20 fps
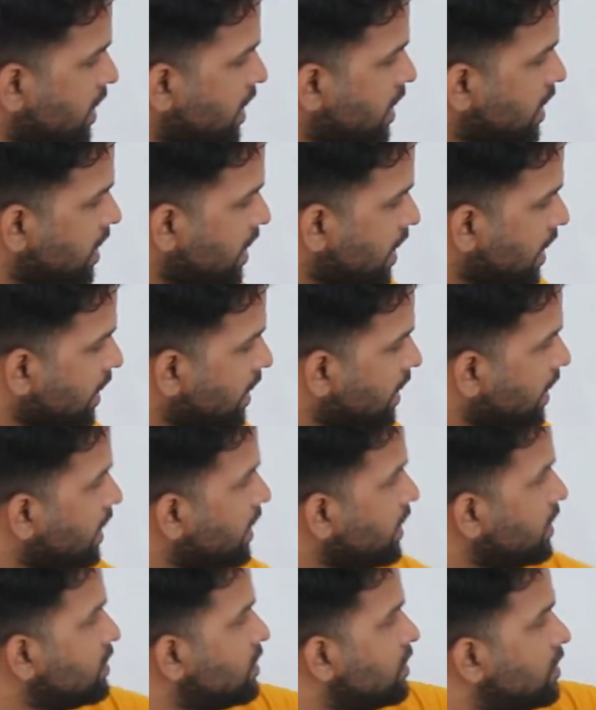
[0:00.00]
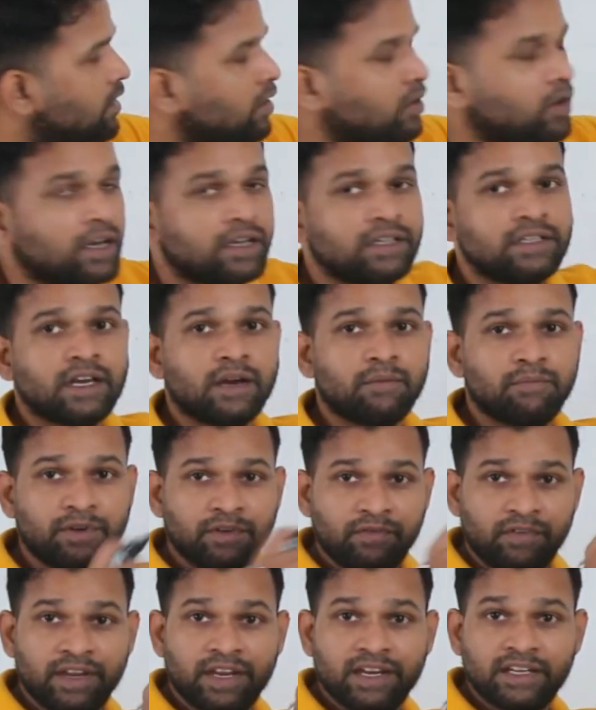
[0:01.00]
Again, look at the
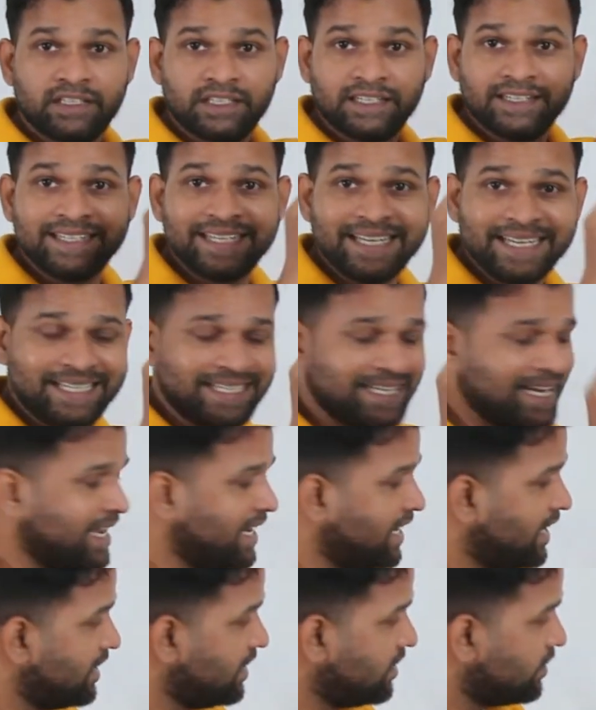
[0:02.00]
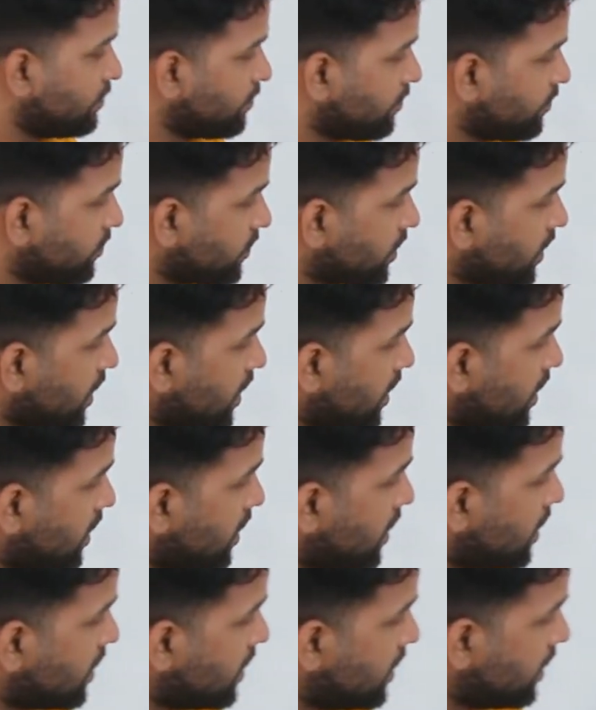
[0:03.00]
abbreviation detail,
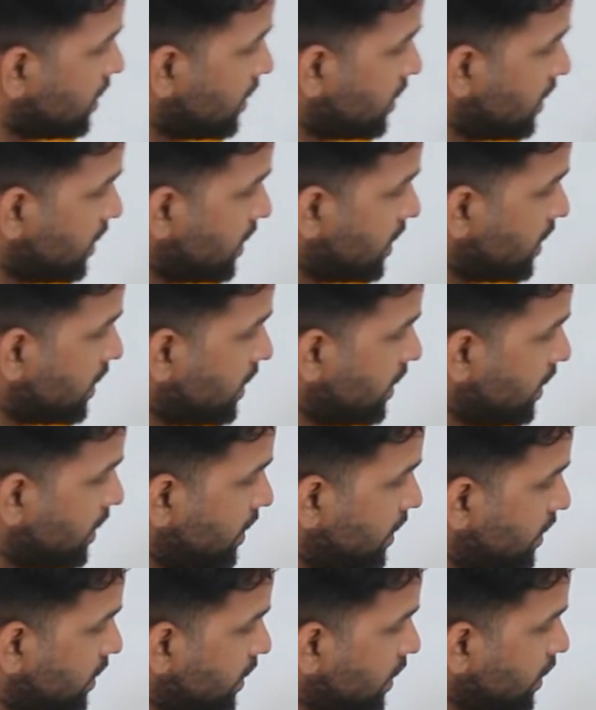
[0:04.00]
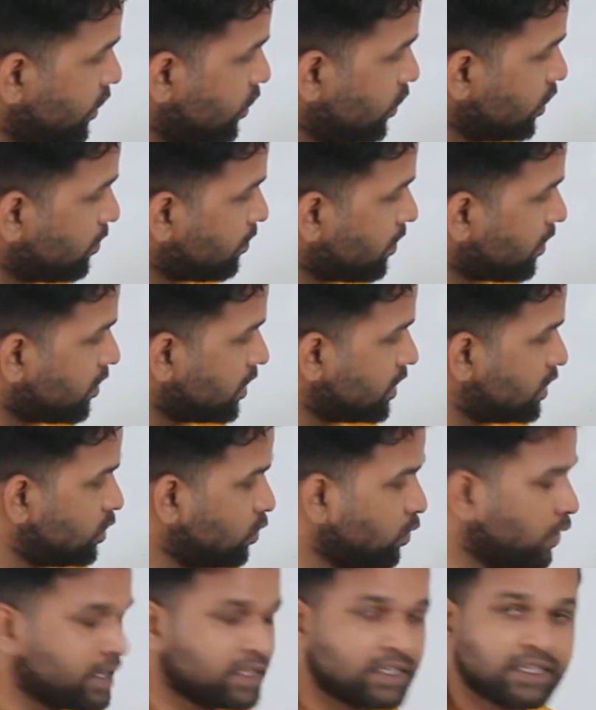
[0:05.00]
and here e to the power
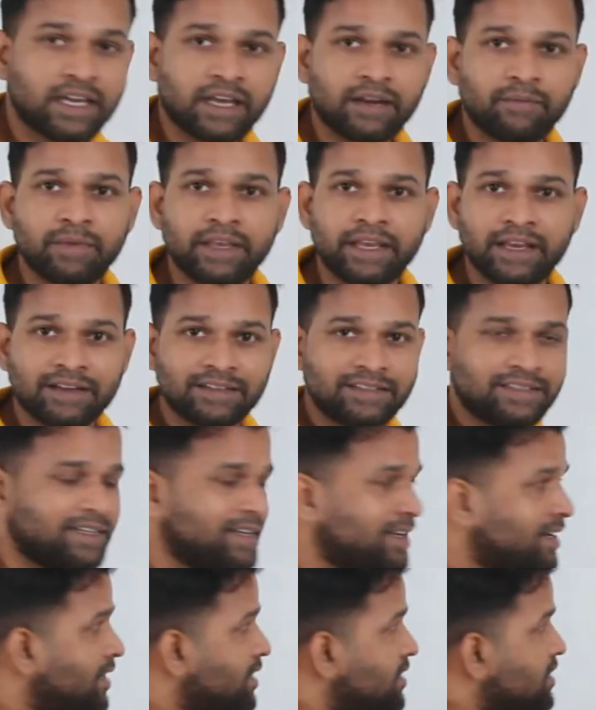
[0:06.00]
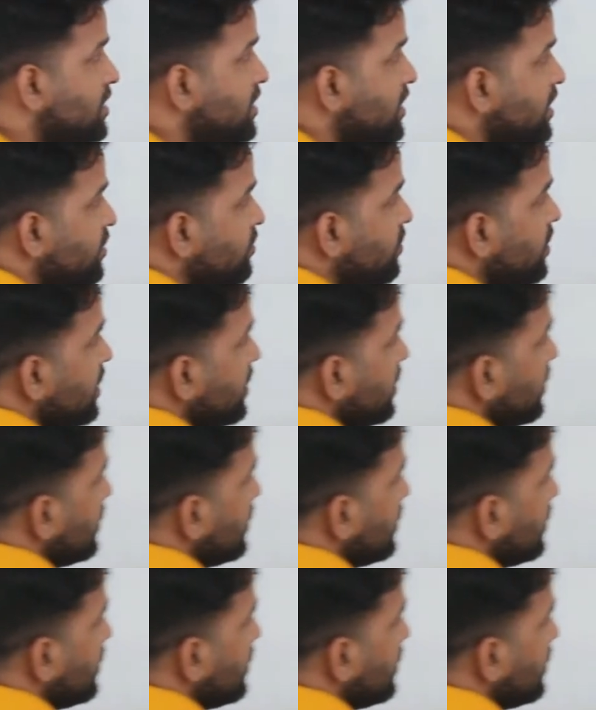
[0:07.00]
two x can be considered as dv.